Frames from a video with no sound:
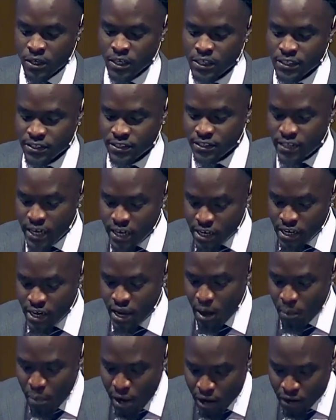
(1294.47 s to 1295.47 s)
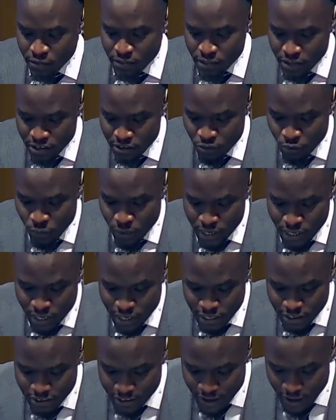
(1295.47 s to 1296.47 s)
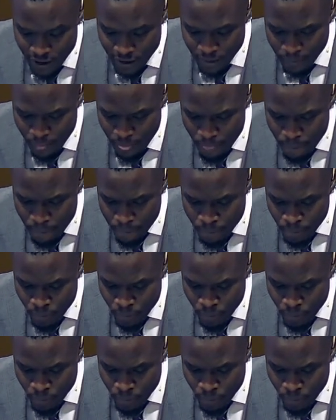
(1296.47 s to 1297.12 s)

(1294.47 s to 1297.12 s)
stated about this when he said,